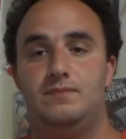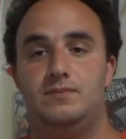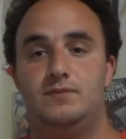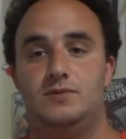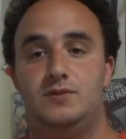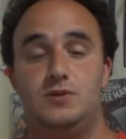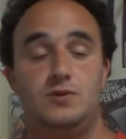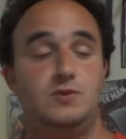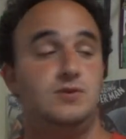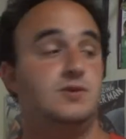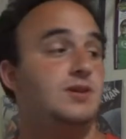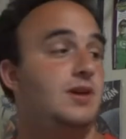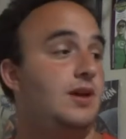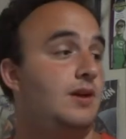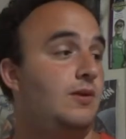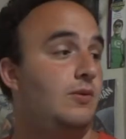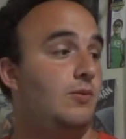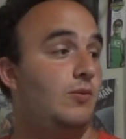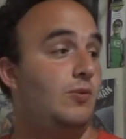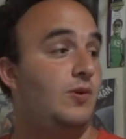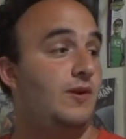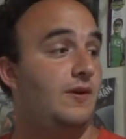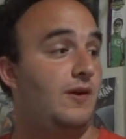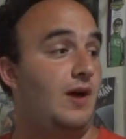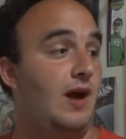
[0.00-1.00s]
Tuesday,
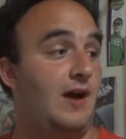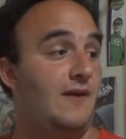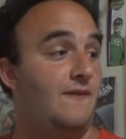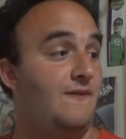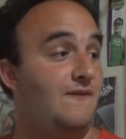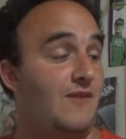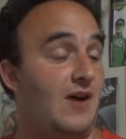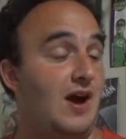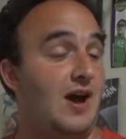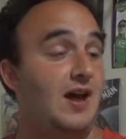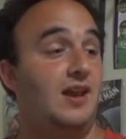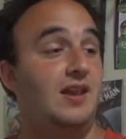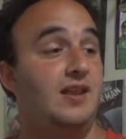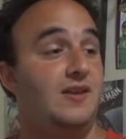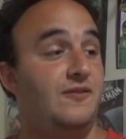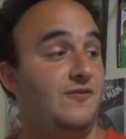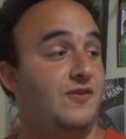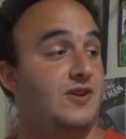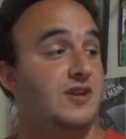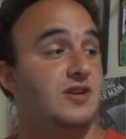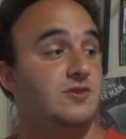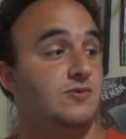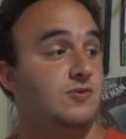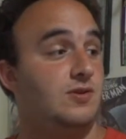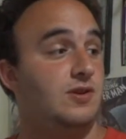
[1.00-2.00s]
I finally
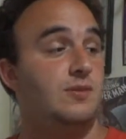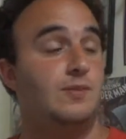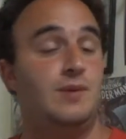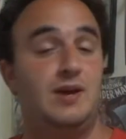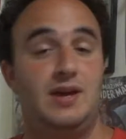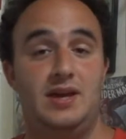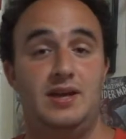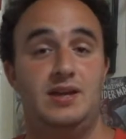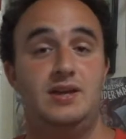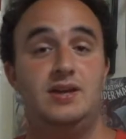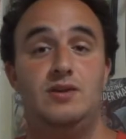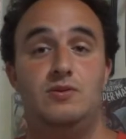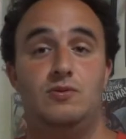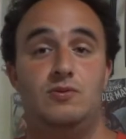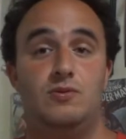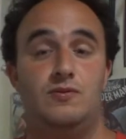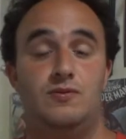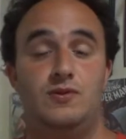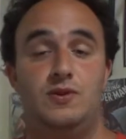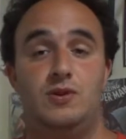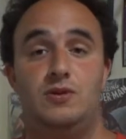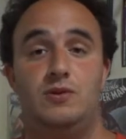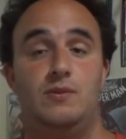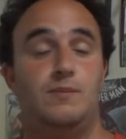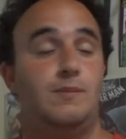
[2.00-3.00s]
finished reading my indie
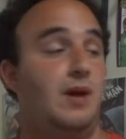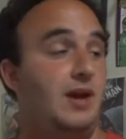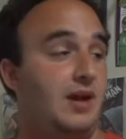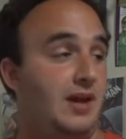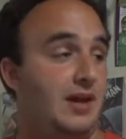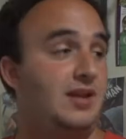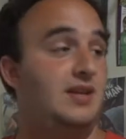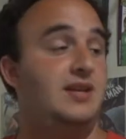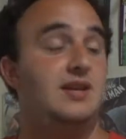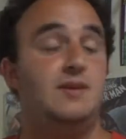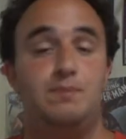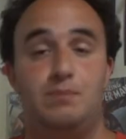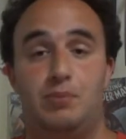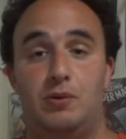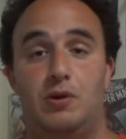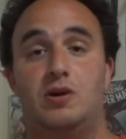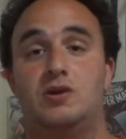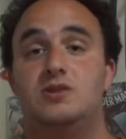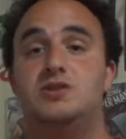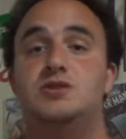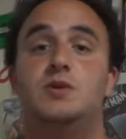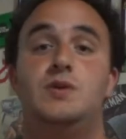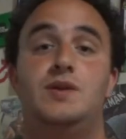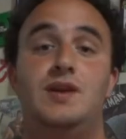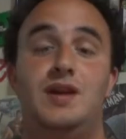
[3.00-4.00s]
review, my indie
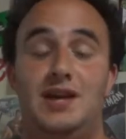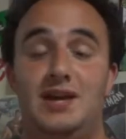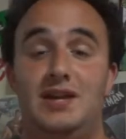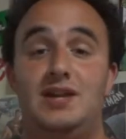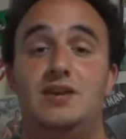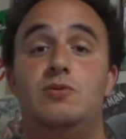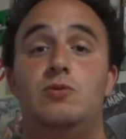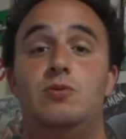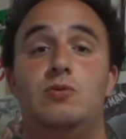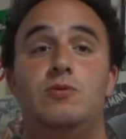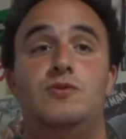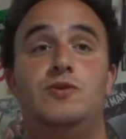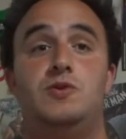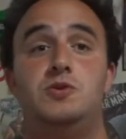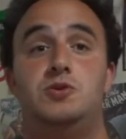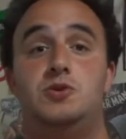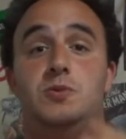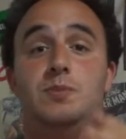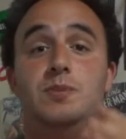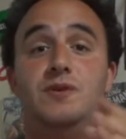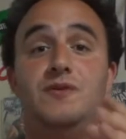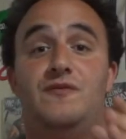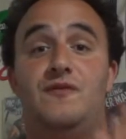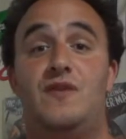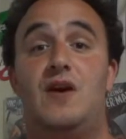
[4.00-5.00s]
book. So the indie review
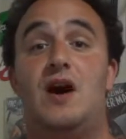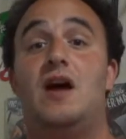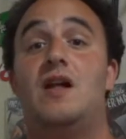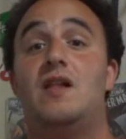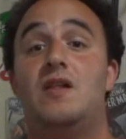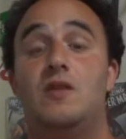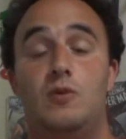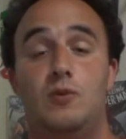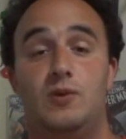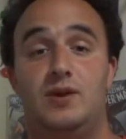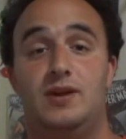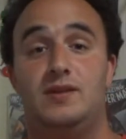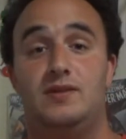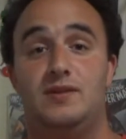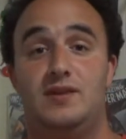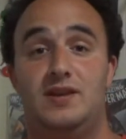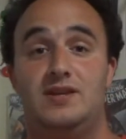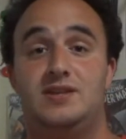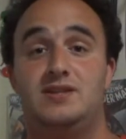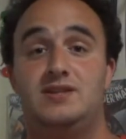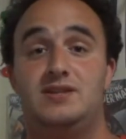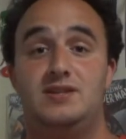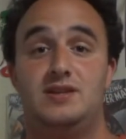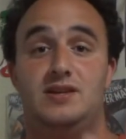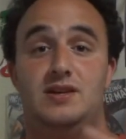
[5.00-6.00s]
should be following
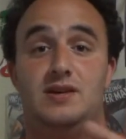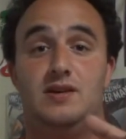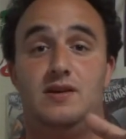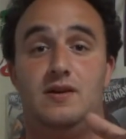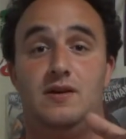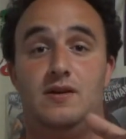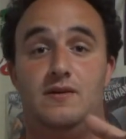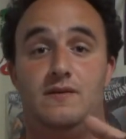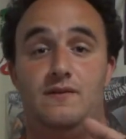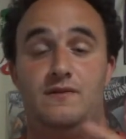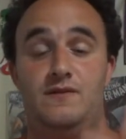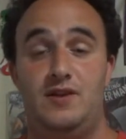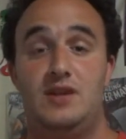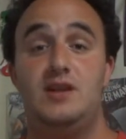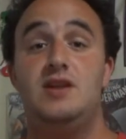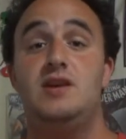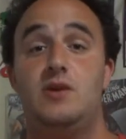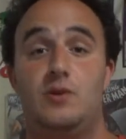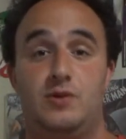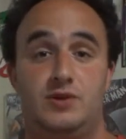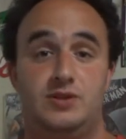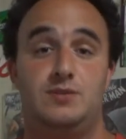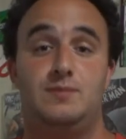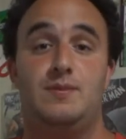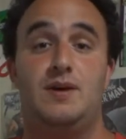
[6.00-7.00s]
this
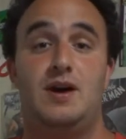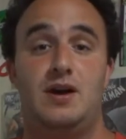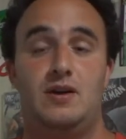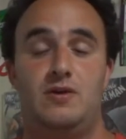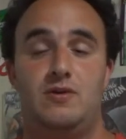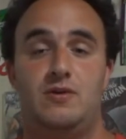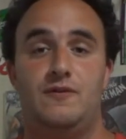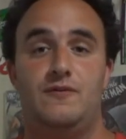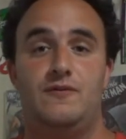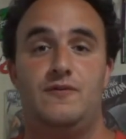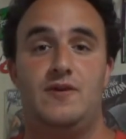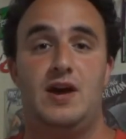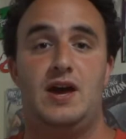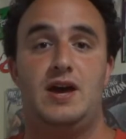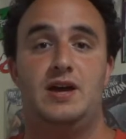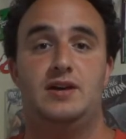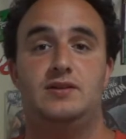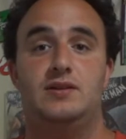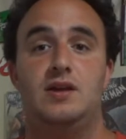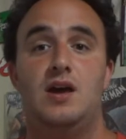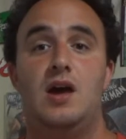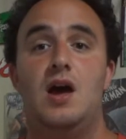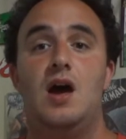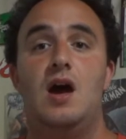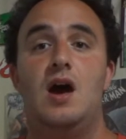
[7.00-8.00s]
video, as a matter of
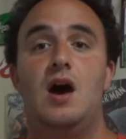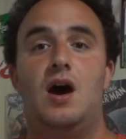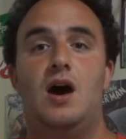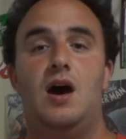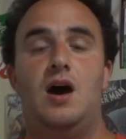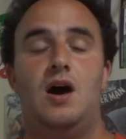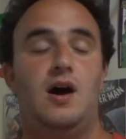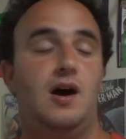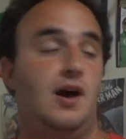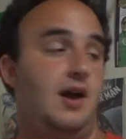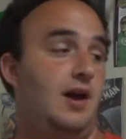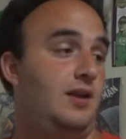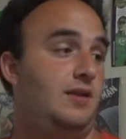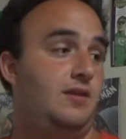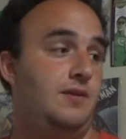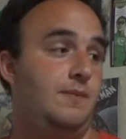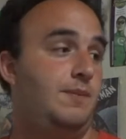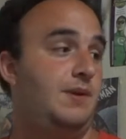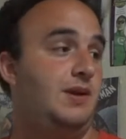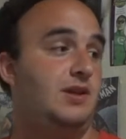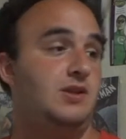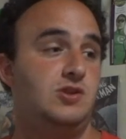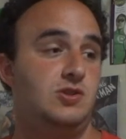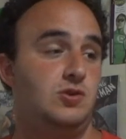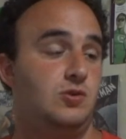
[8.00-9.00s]
fact. And the
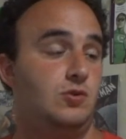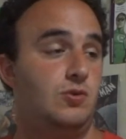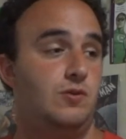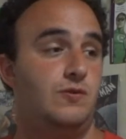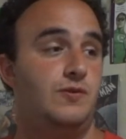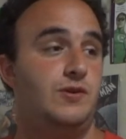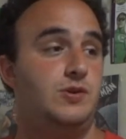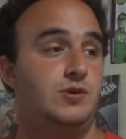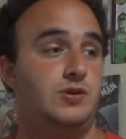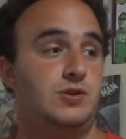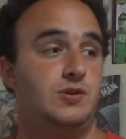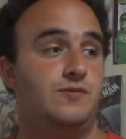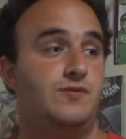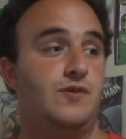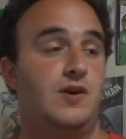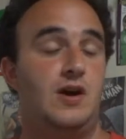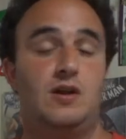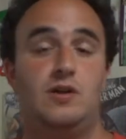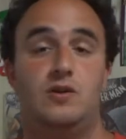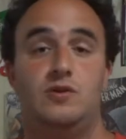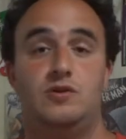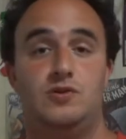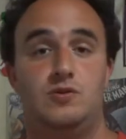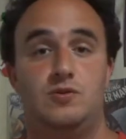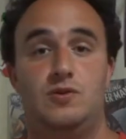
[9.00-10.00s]
Big Two review should
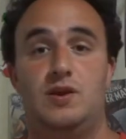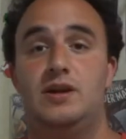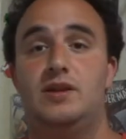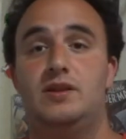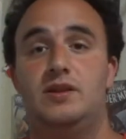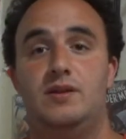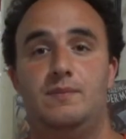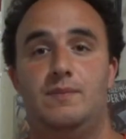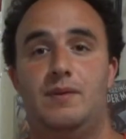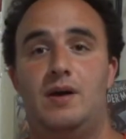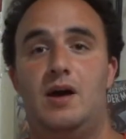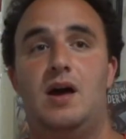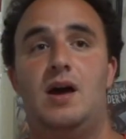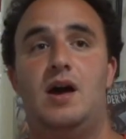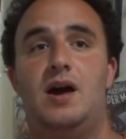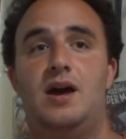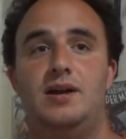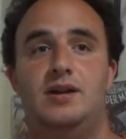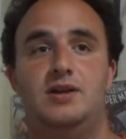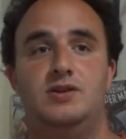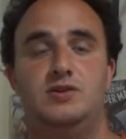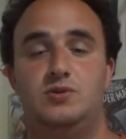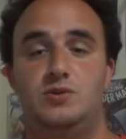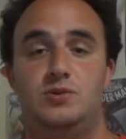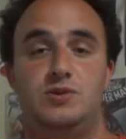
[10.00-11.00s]
follow directly
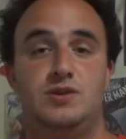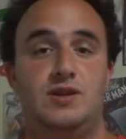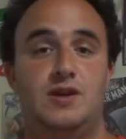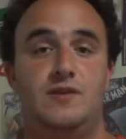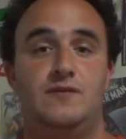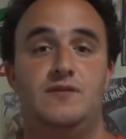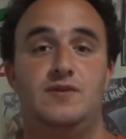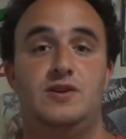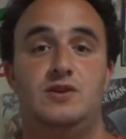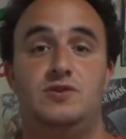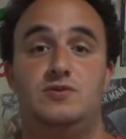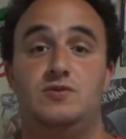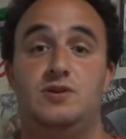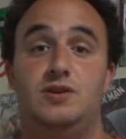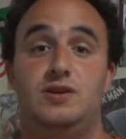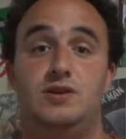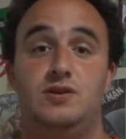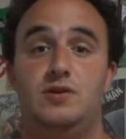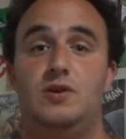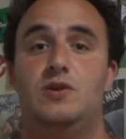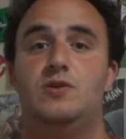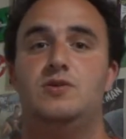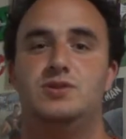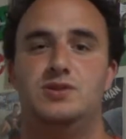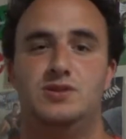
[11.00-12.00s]
behind as soon as I finish reading
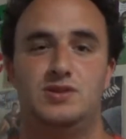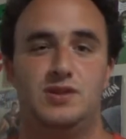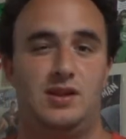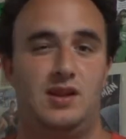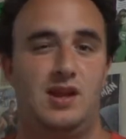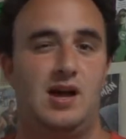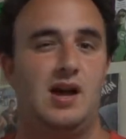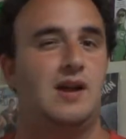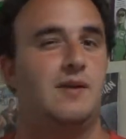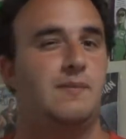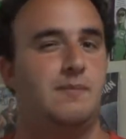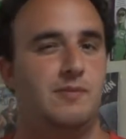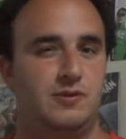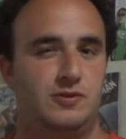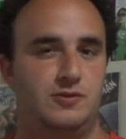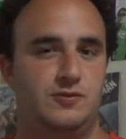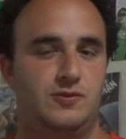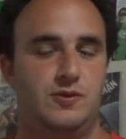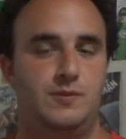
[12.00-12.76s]
those. There's a lot of books for